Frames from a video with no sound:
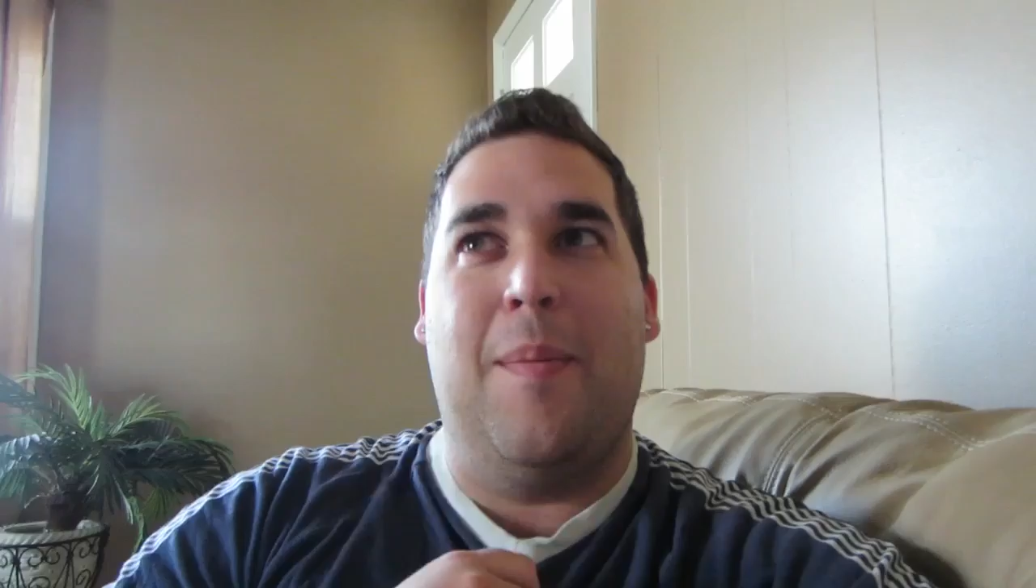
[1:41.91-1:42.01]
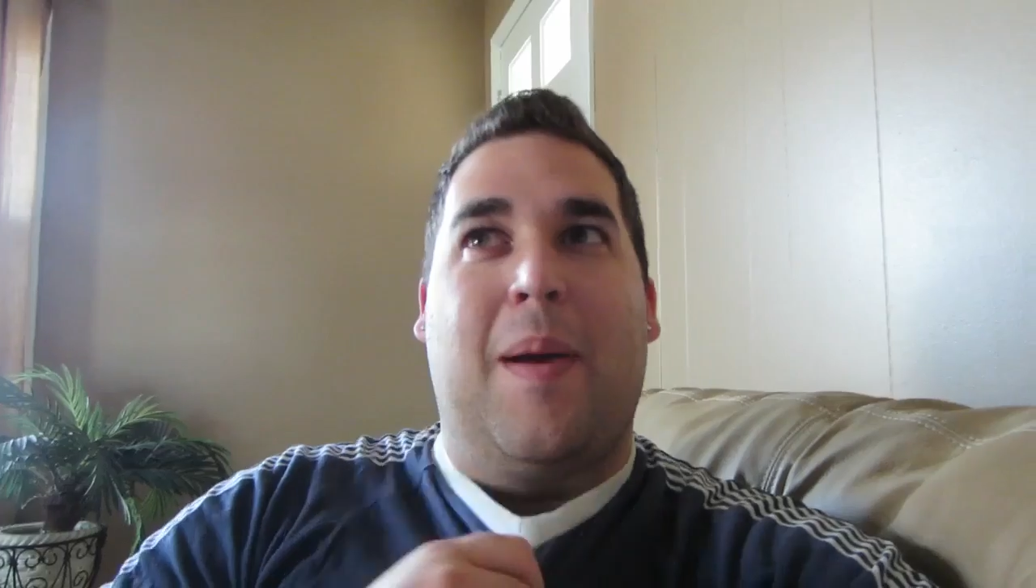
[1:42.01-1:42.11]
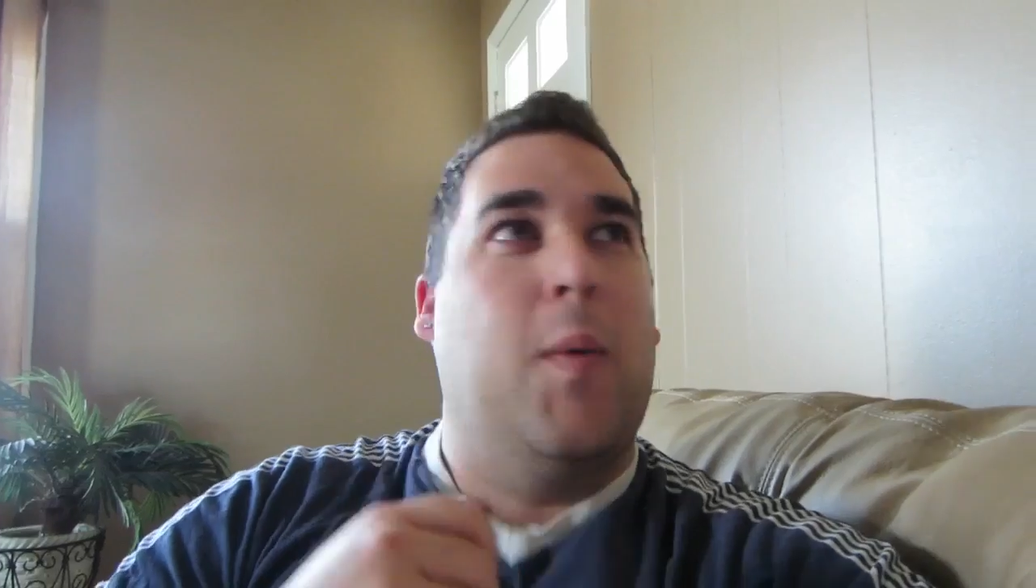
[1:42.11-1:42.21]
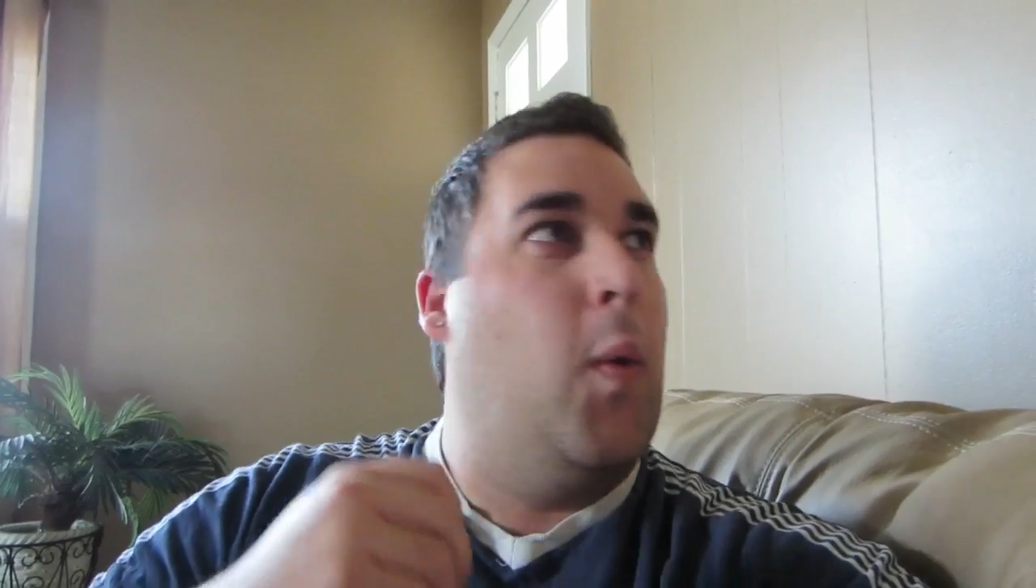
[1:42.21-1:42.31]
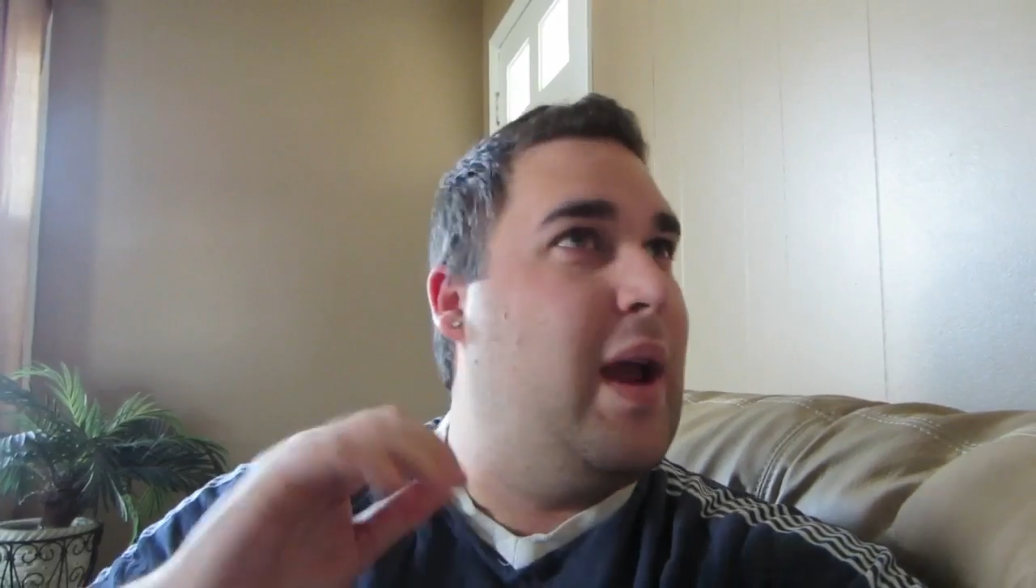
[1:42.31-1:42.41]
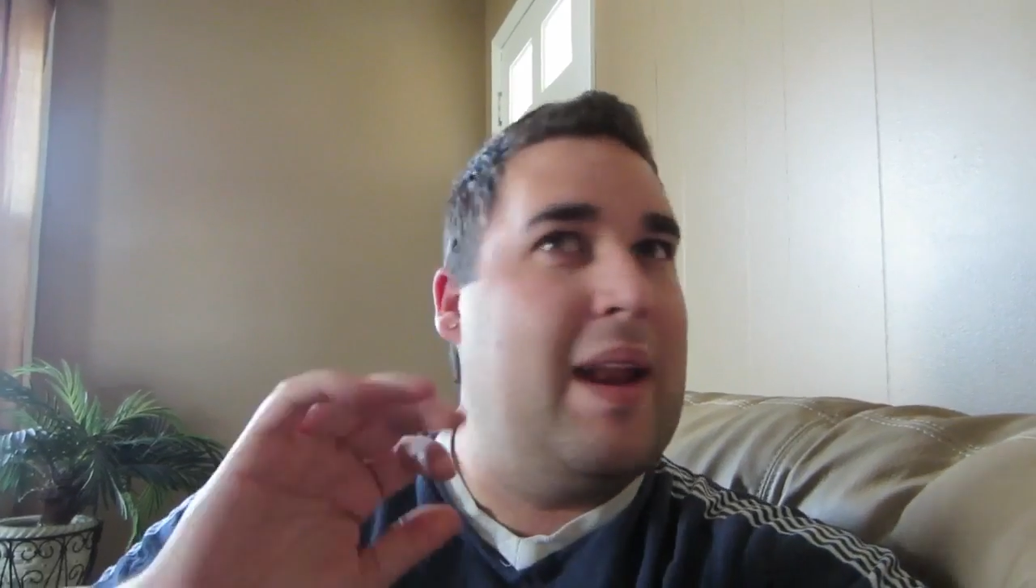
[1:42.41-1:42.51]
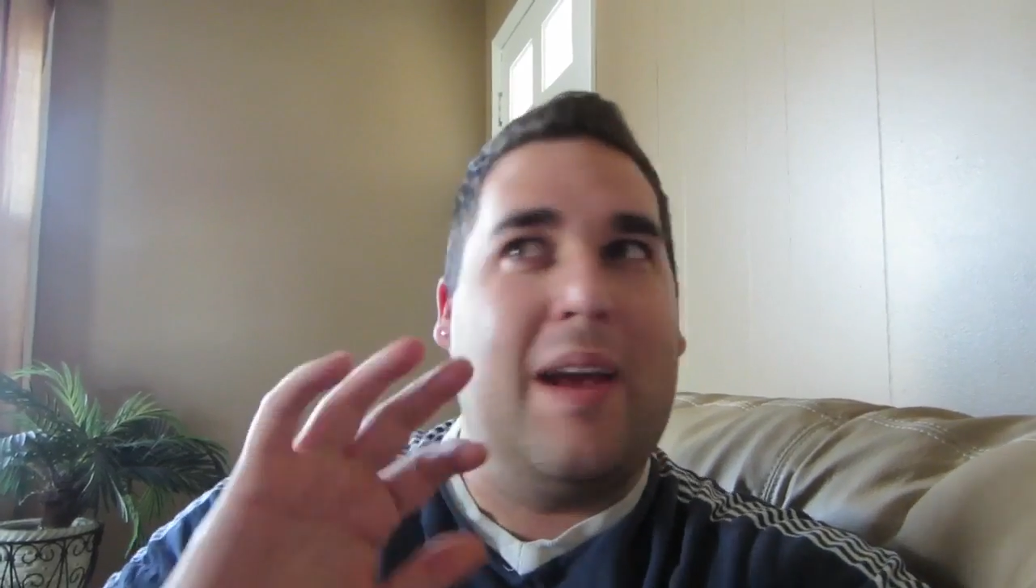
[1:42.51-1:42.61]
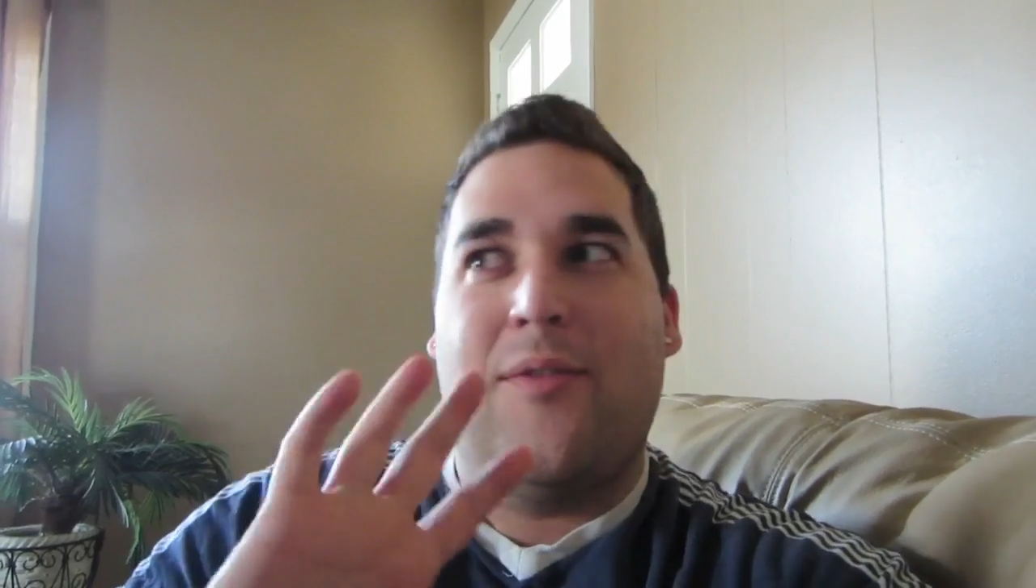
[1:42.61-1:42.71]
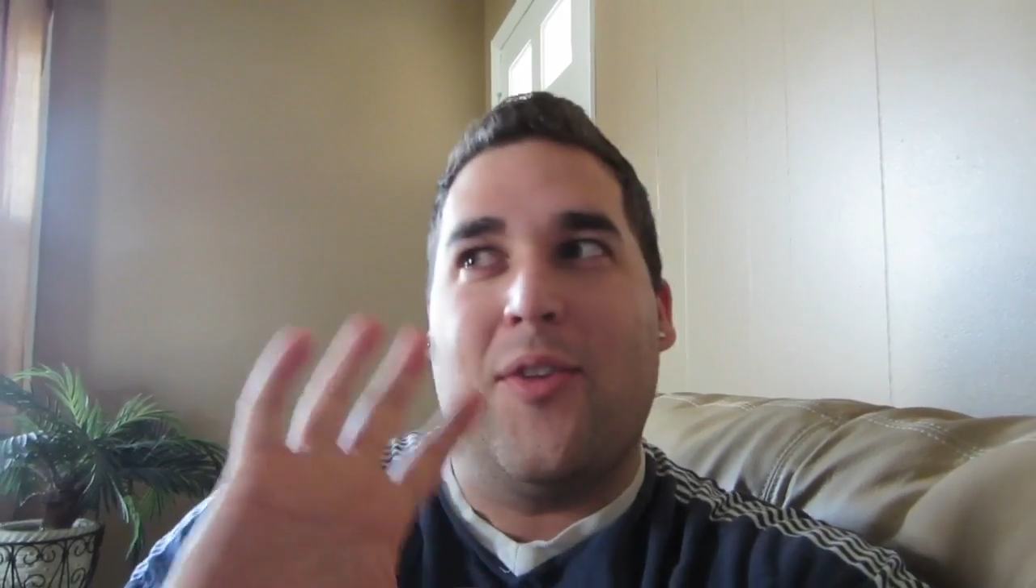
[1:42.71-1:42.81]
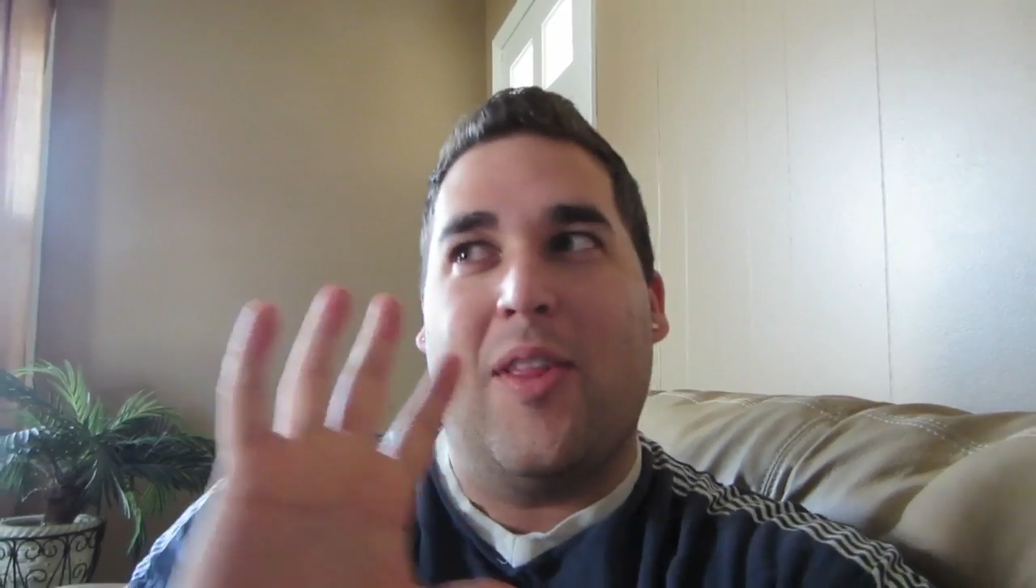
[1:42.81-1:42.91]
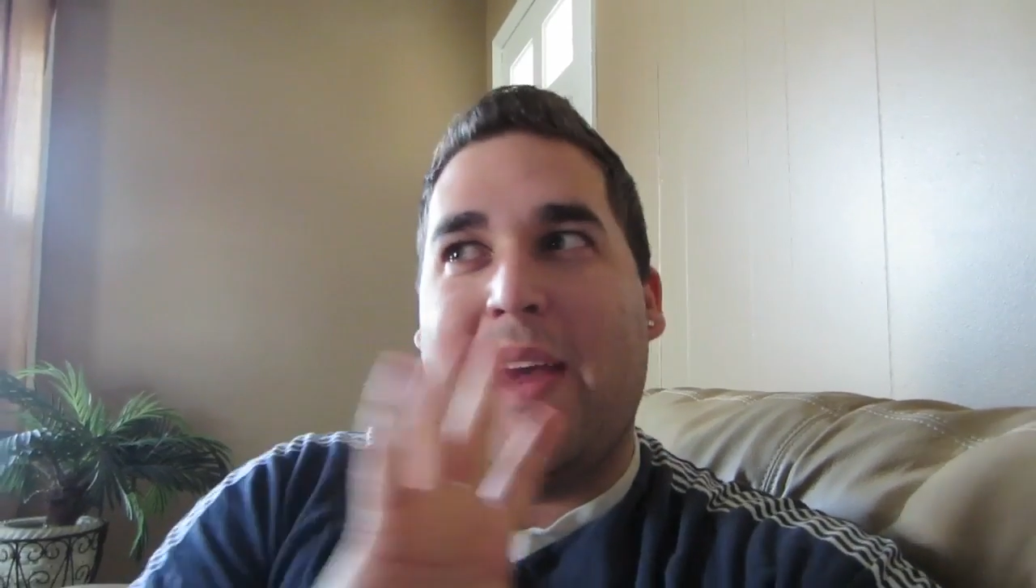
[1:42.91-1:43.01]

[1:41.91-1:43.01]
I'm like waiting for